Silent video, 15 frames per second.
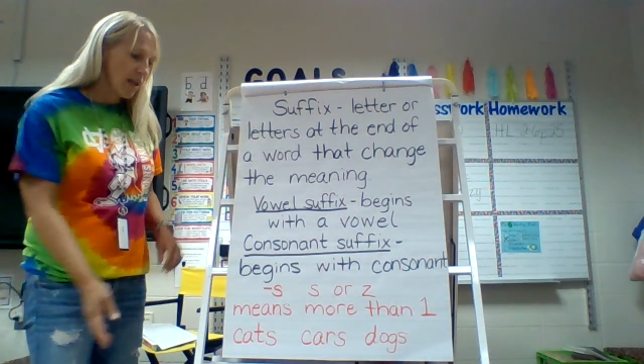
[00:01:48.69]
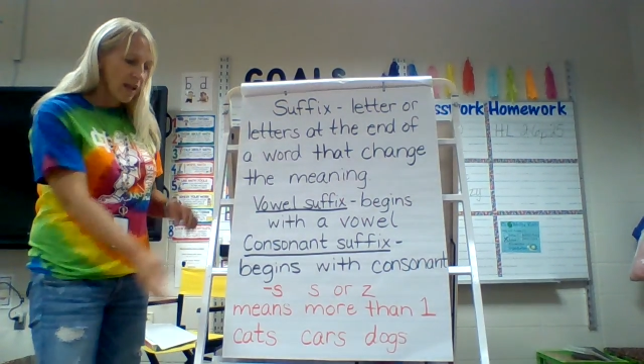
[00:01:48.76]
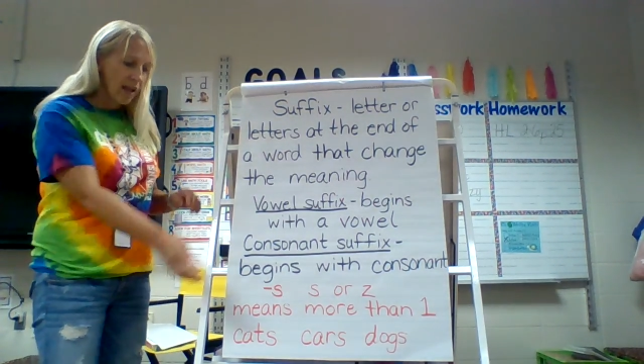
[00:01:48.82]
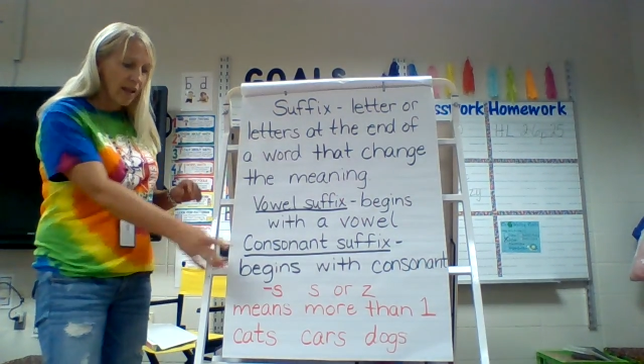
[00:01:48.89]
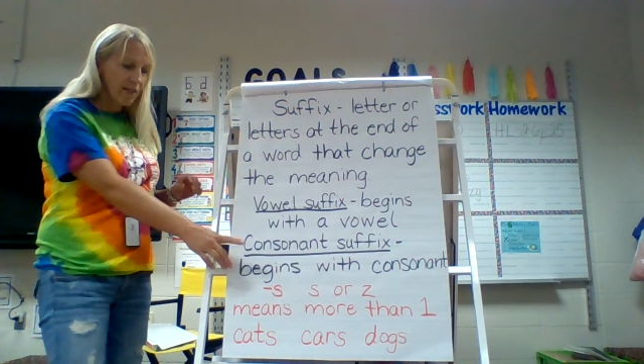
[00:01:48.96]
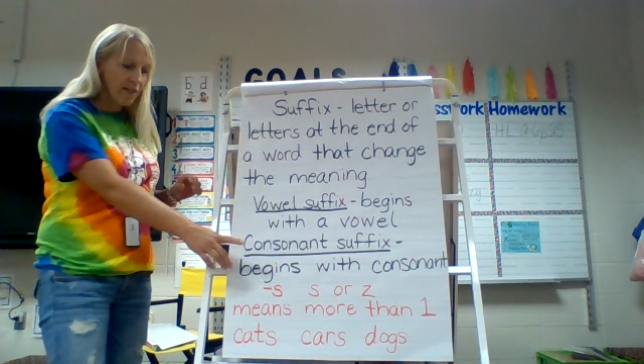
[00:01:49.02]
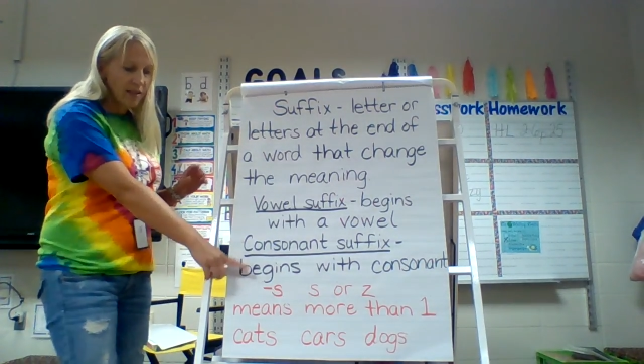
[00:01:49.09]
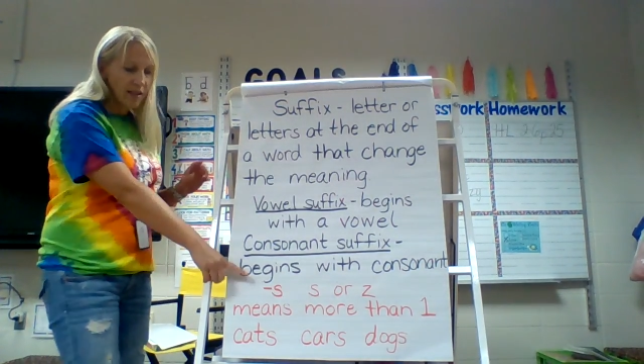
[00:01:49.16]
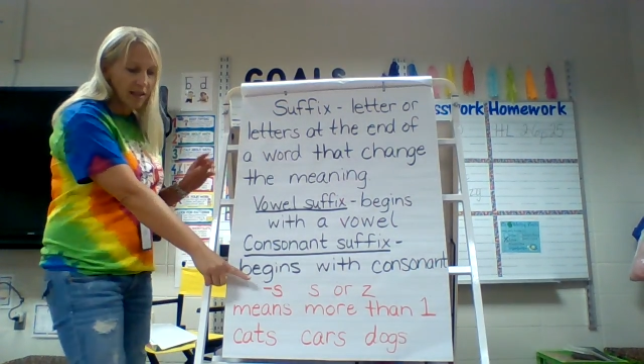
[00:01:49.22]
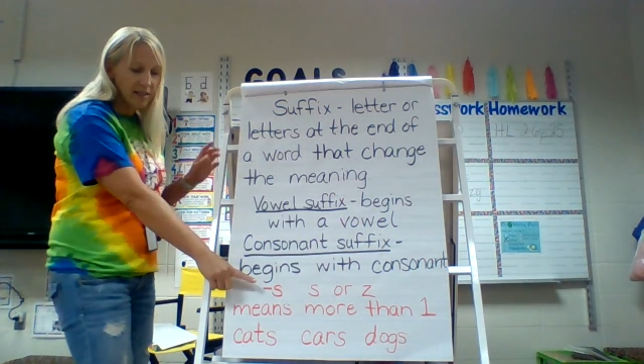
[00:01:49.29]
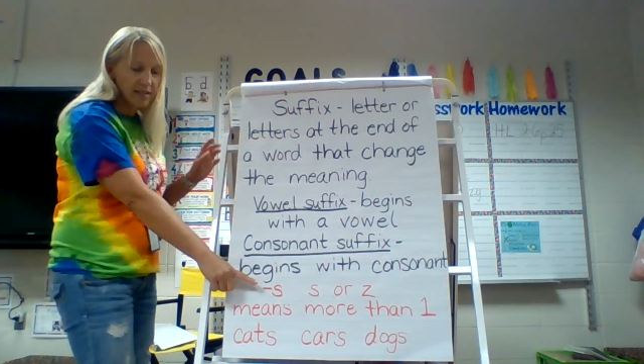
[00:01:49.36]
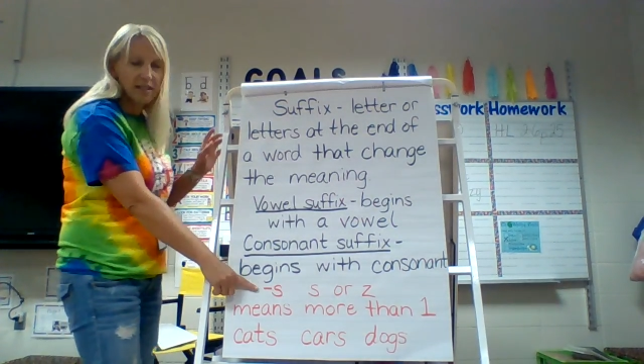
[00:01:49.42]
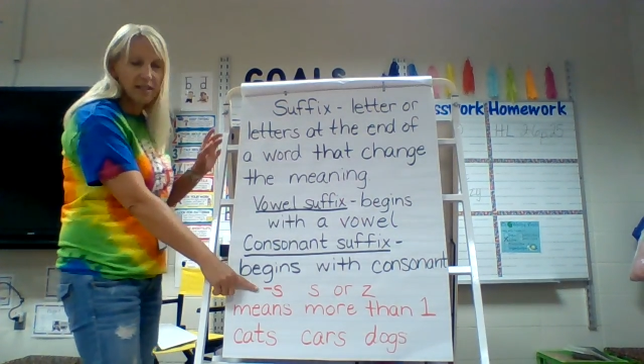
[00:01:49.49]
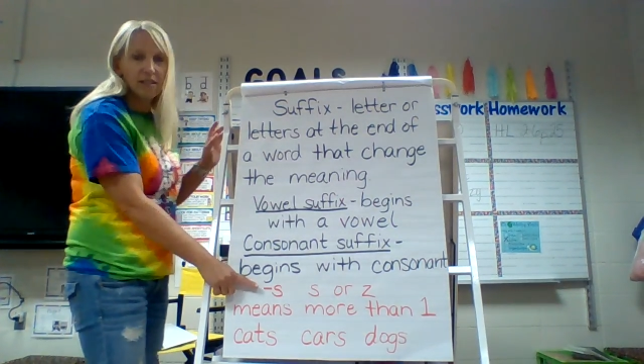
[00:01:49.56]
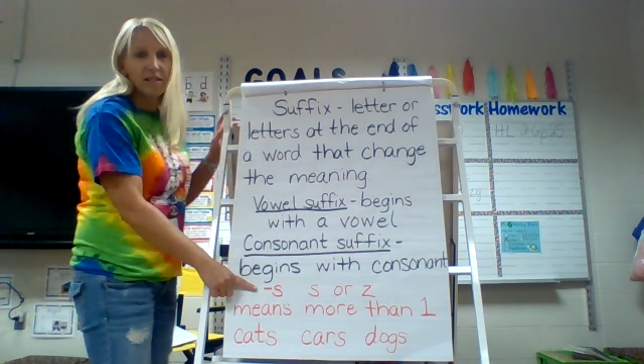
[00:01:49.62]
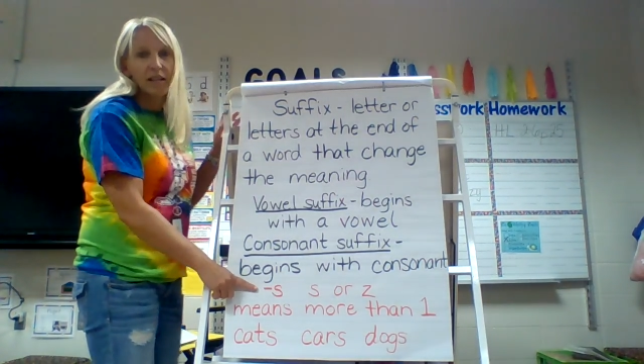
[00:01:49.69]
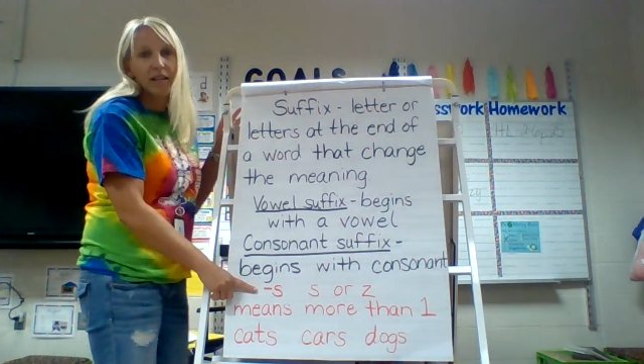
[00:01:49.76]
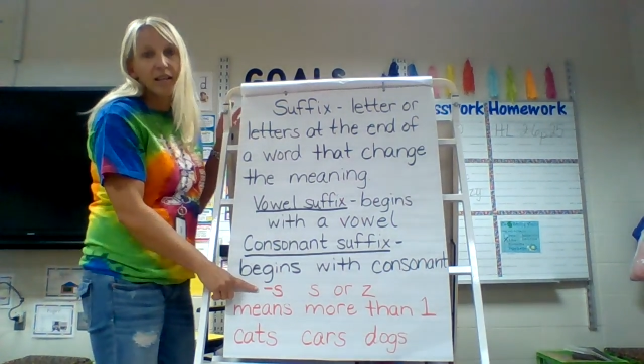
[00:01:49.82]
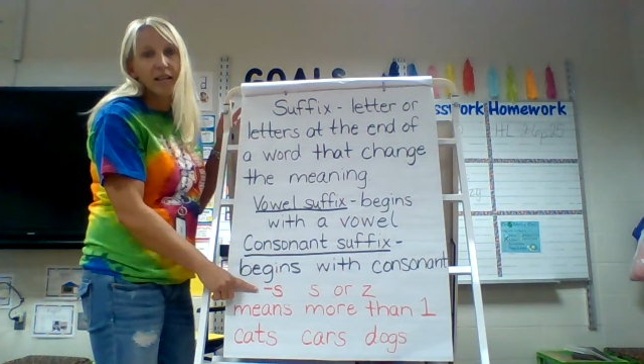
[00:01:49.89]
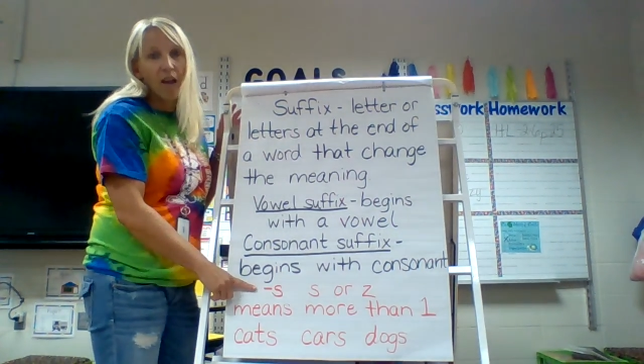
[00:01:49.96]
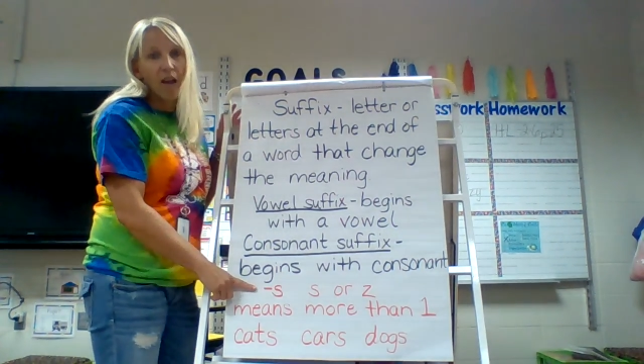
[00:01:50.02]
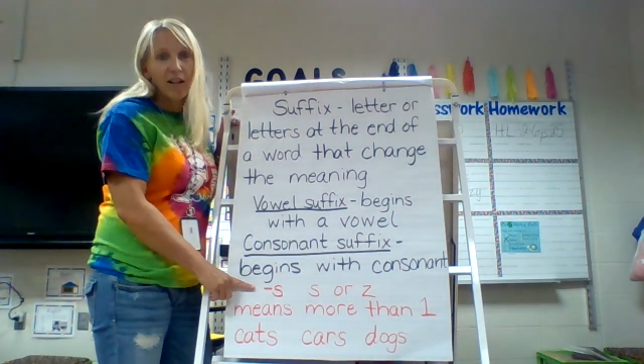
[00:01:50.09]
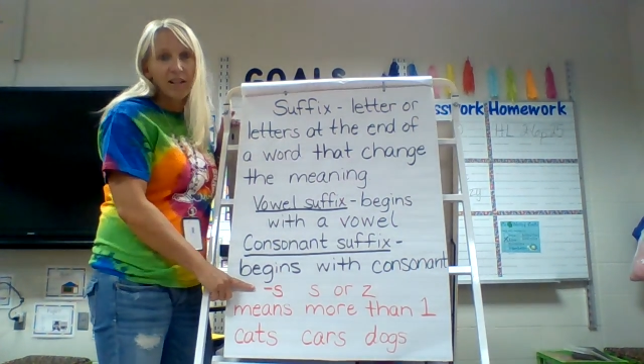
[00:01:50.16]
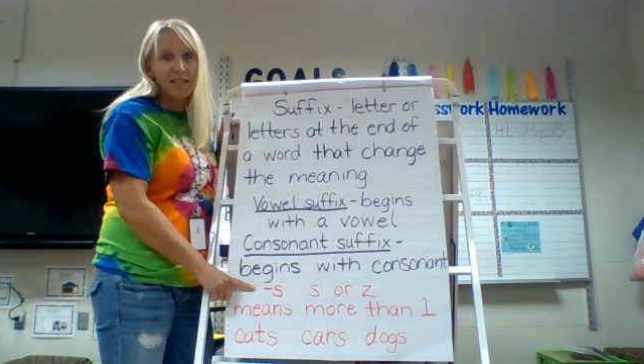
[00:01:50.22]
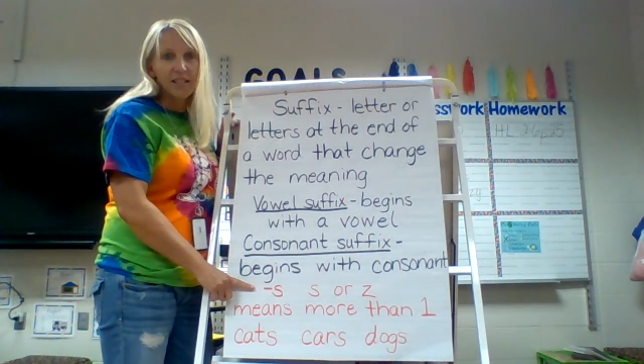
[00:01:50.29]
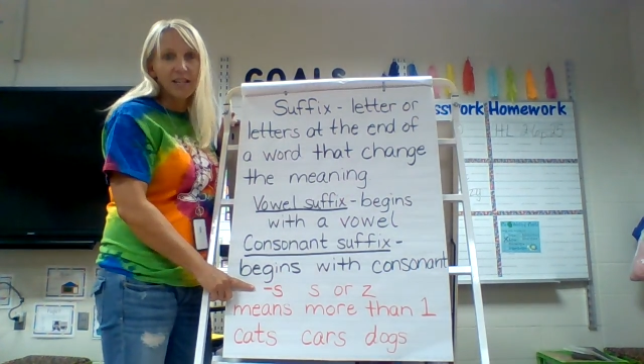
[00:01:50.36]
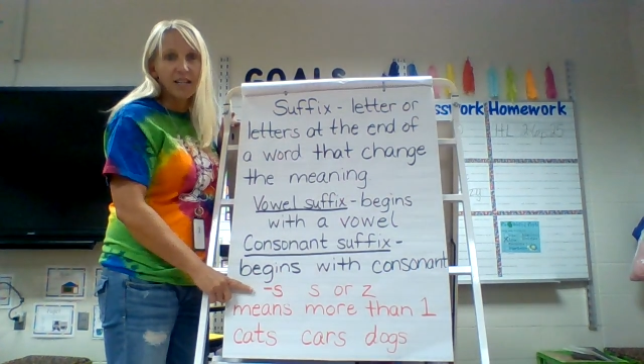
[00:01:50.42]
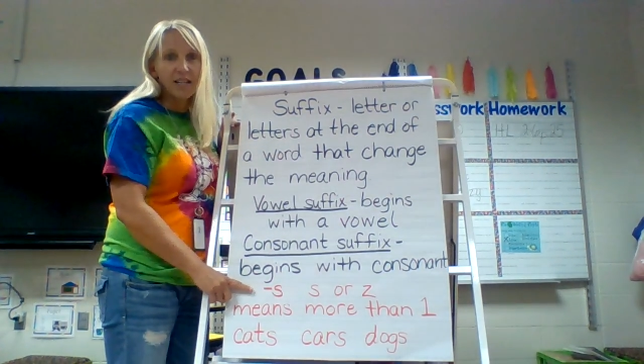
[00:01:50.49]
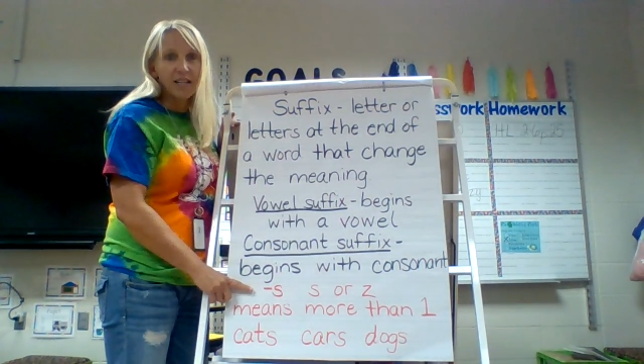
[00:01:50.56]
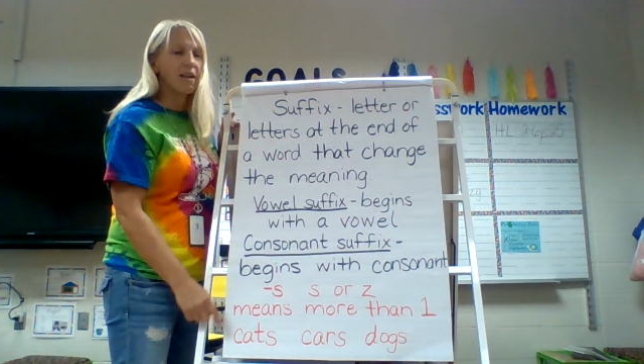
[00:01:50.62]
And this is a
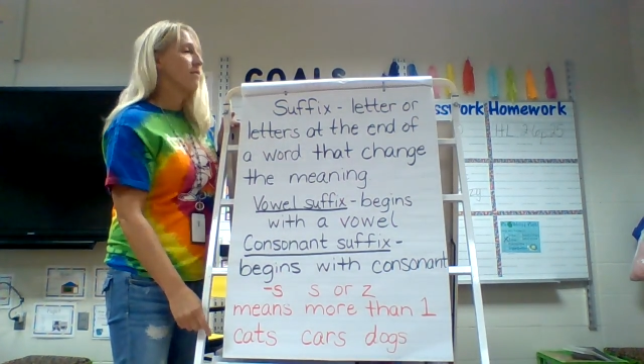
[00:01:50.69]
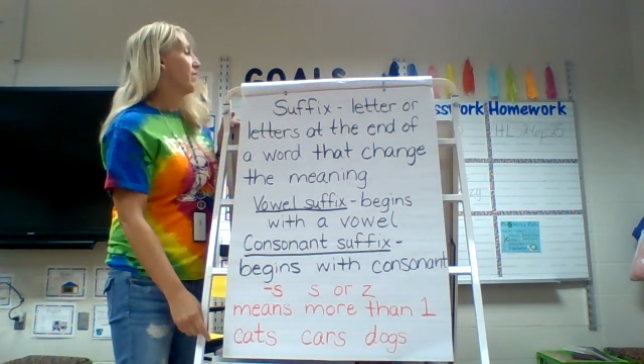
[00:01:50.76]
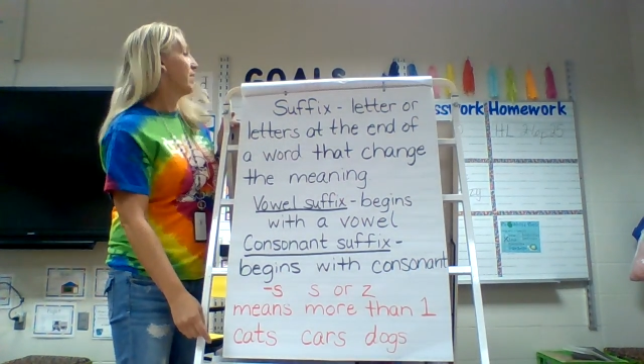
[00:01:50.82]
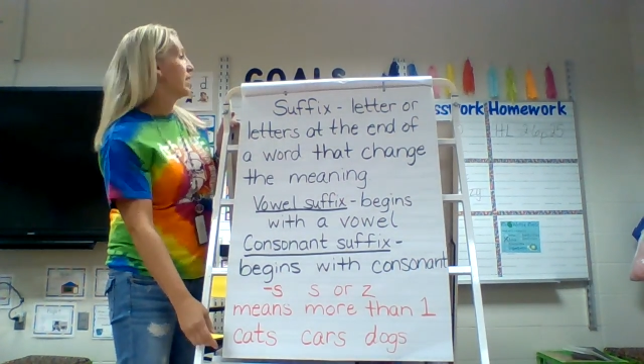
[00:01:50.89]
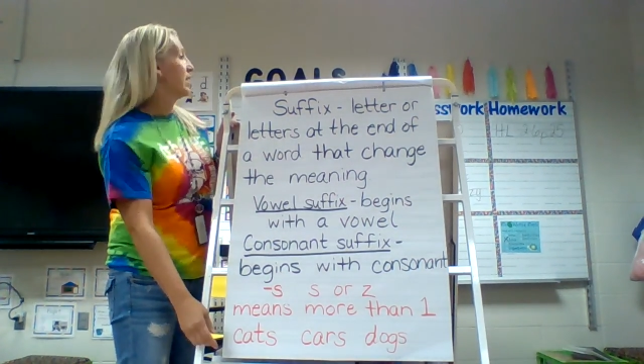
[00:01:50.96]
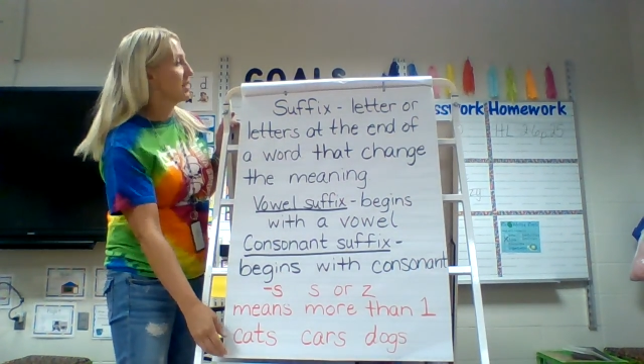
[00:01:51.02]
consonant suffix